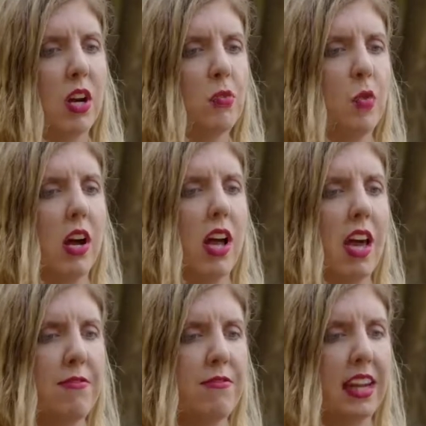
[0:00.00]
much more
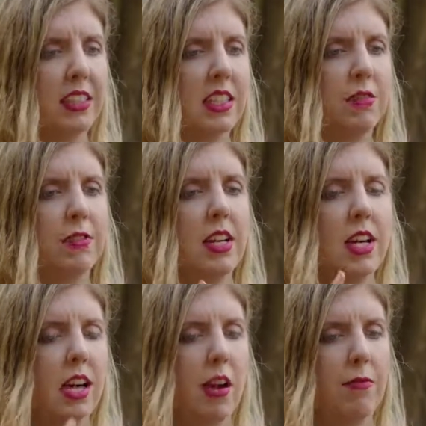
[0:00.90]
effective,
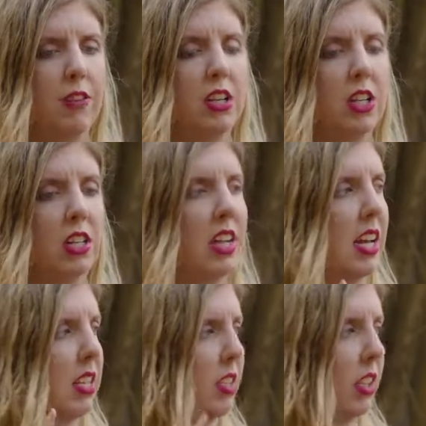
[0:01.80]
efficient
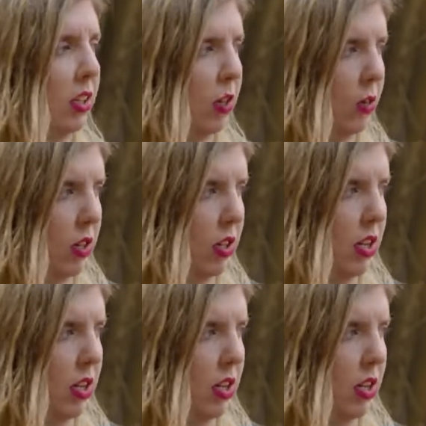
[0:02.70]
and secure.